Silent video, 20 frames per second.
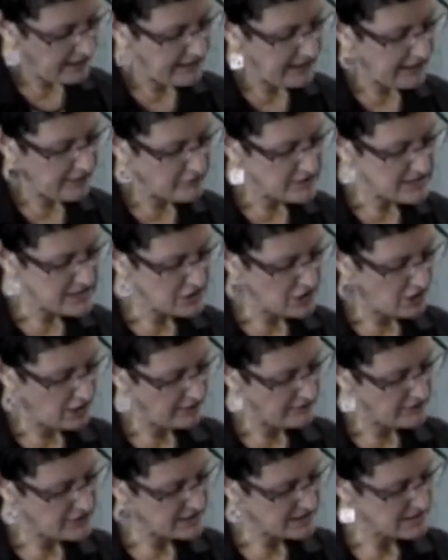Yet
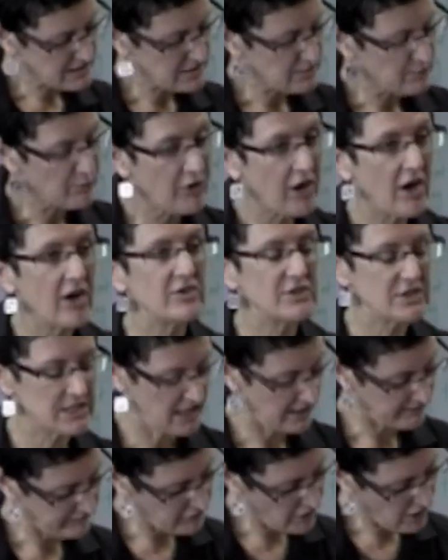restorative justice approaches
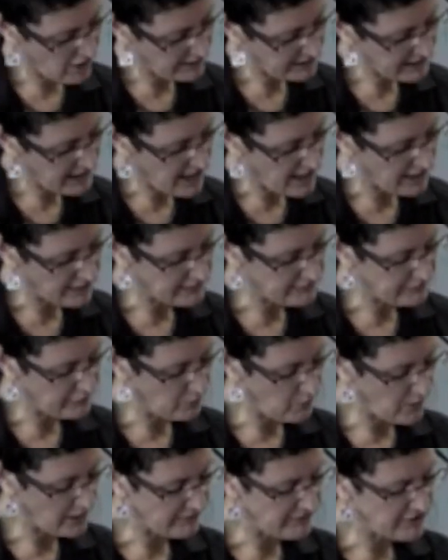have not accounted for
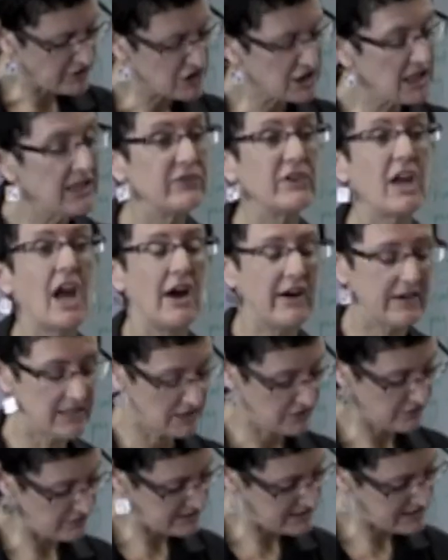one of the chief
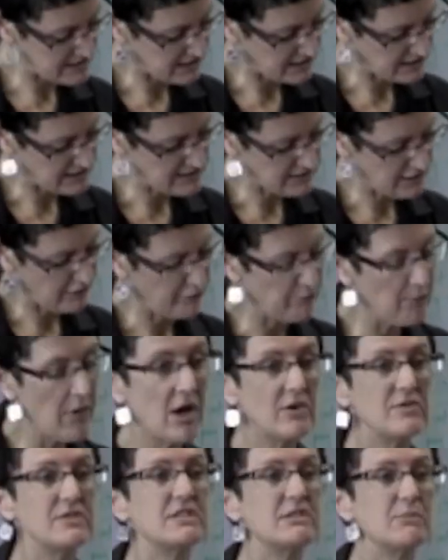characteristics of
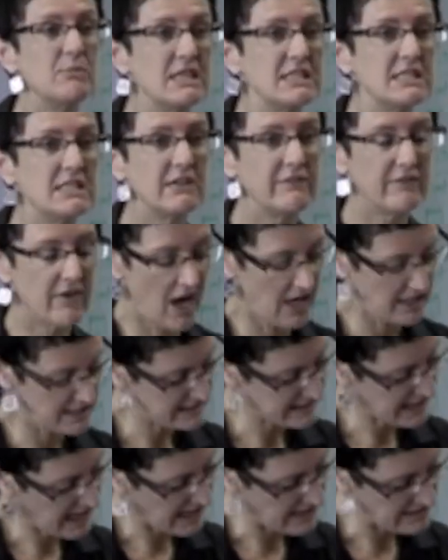most domestic
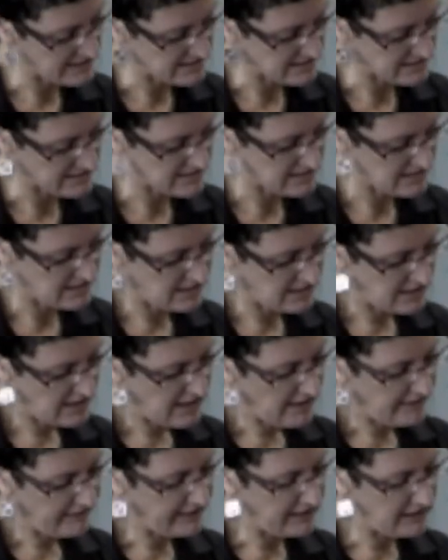violence cases,
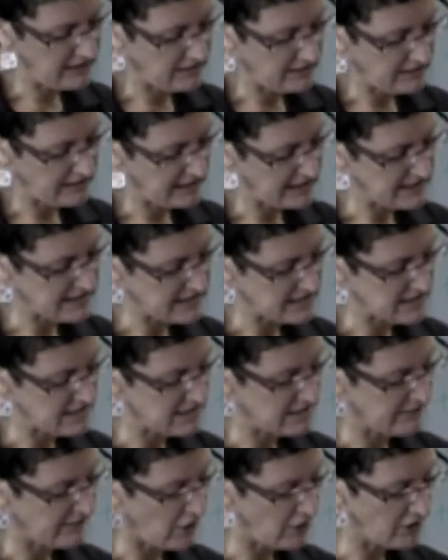the, the
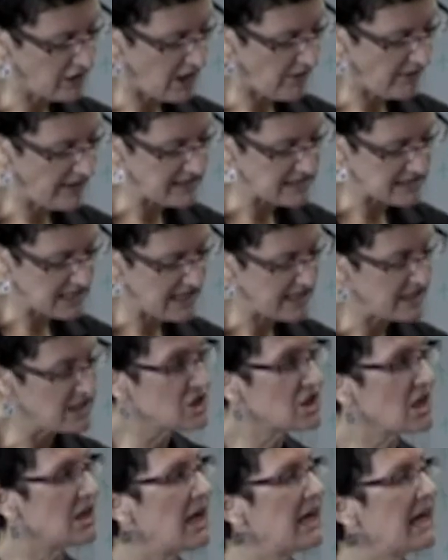existence of ongoing
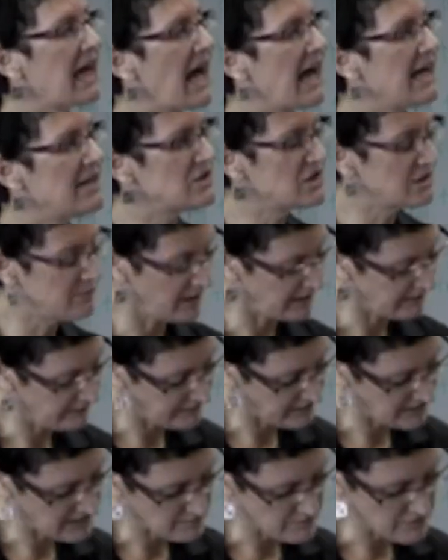danger occasioned by the
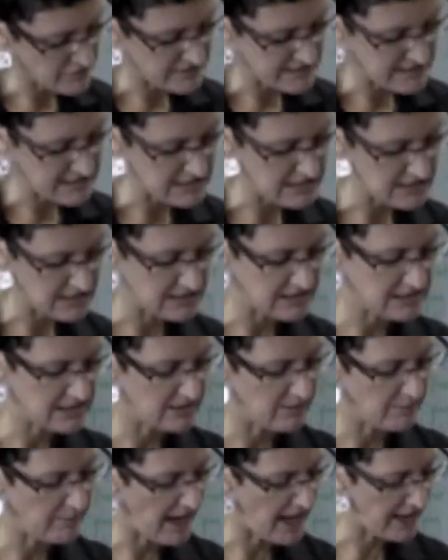victim's resistance to
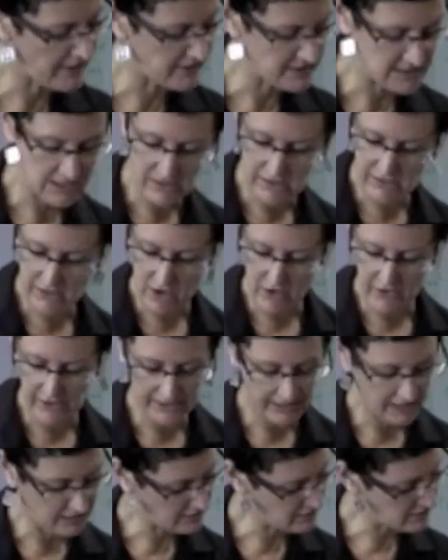the batterer's
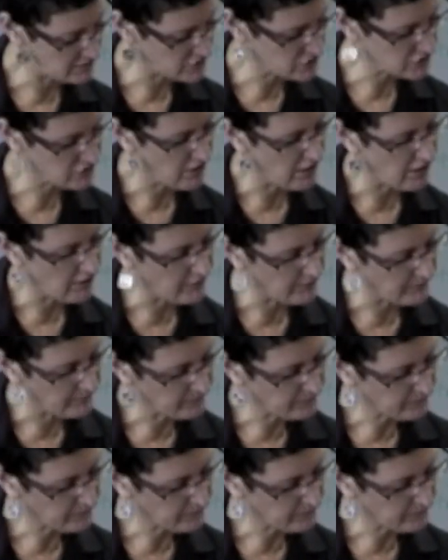authority and control.